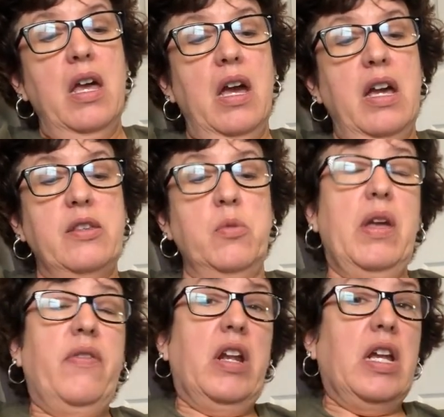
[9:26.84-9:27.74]
I said, we
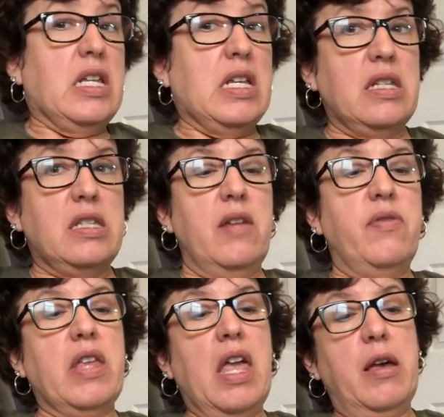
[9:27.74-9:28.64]
have an idea to save
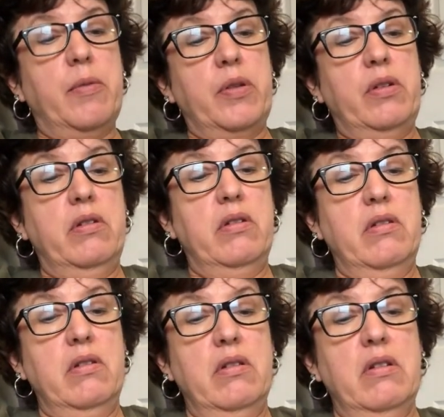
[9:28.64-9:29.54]
the camp.
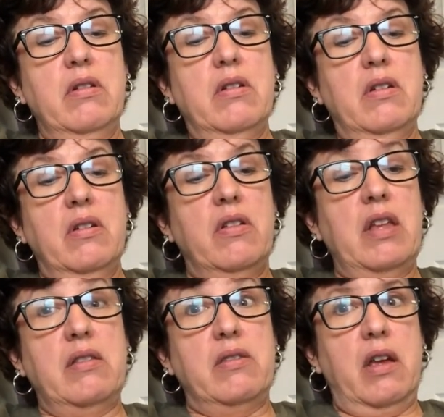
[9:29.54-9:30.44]

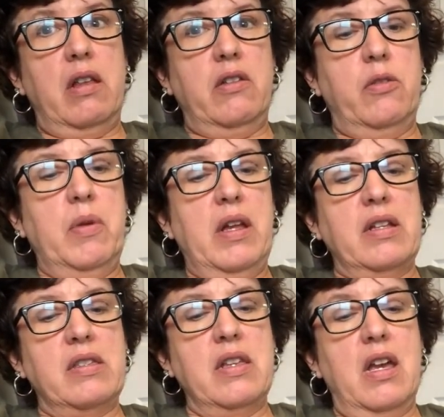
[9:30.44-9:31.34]
Dead silence, but I
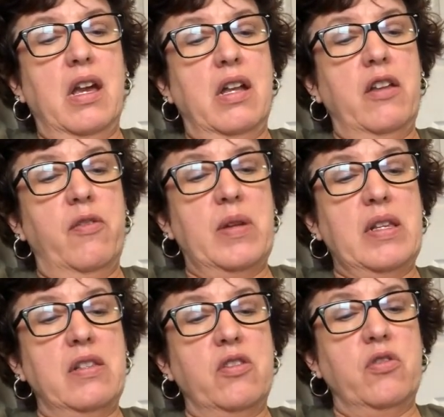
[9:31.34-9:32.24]
could see I got in
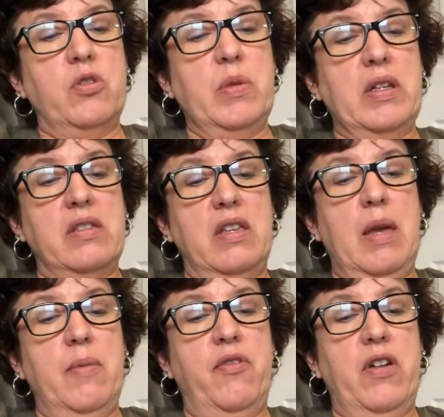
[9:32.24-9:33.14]
everybody's interest because the
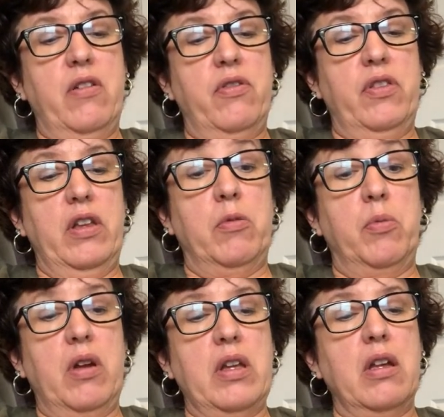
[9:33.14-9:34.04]
campfire flared
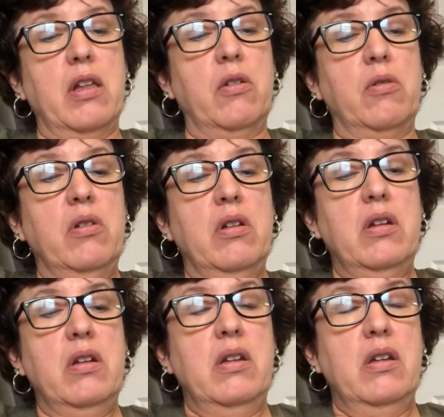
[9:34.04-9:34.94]
bright yellow.
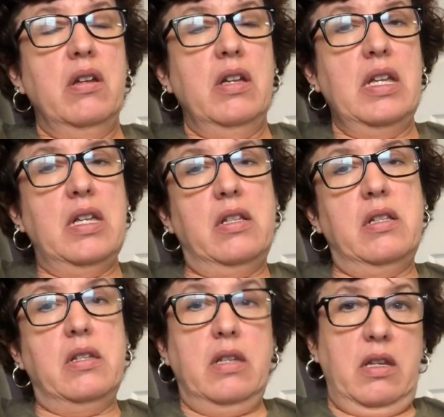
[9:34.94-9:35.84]

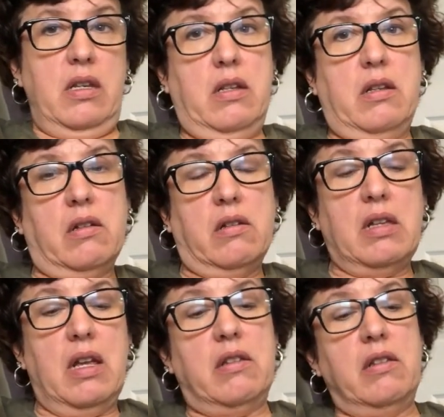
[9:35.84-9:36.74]
Indeed,
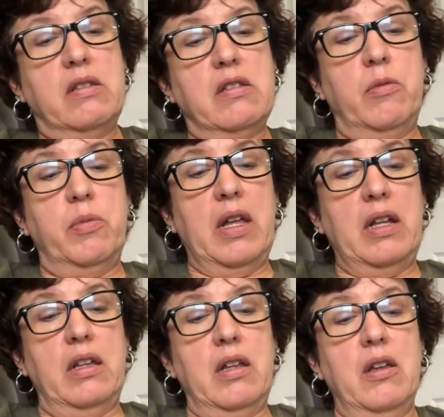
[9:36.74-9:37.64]
Tantalus said
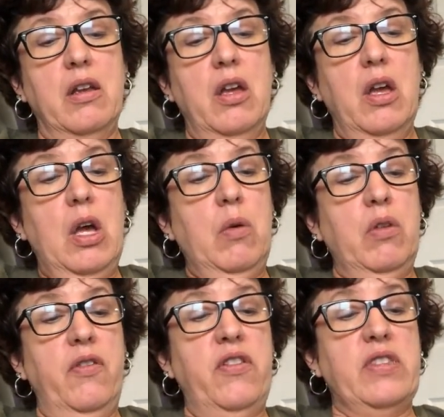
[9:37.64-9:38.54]
blandly.
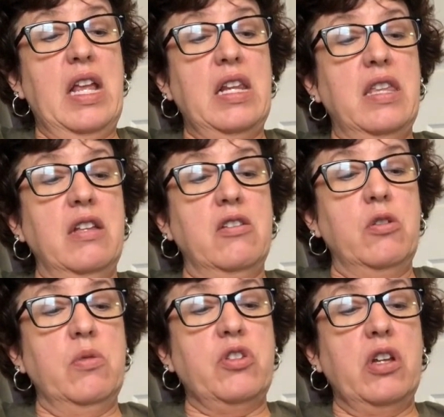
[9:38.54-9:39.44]
Well, if it was anything to
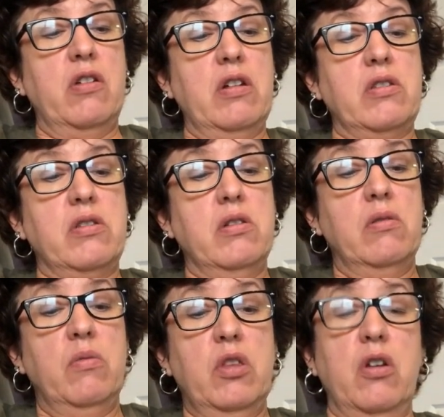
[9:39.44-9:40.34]
do with chariots,
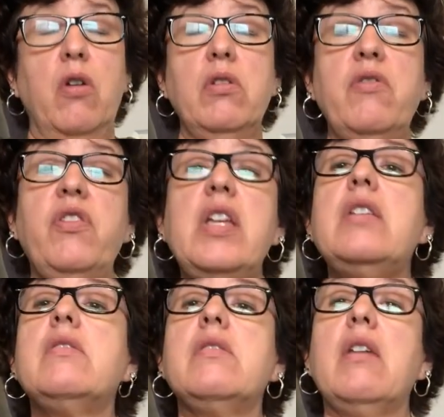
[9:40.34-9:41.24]
the Golden
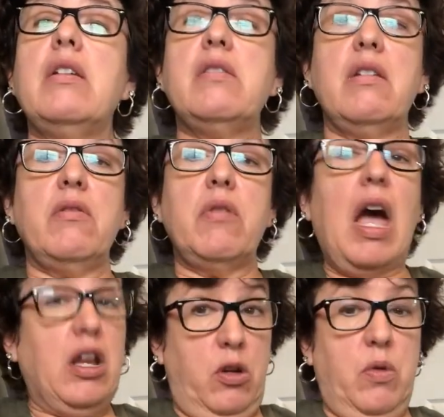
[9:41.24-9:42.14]
Fleece, I said,
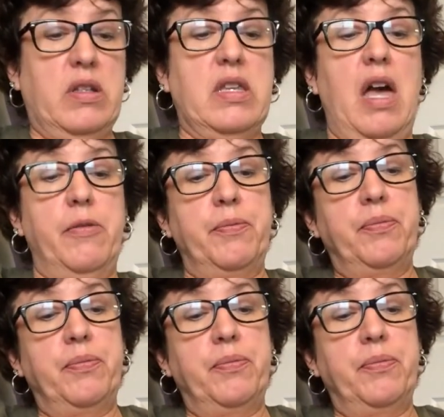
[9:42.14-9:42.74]
I know where it's at.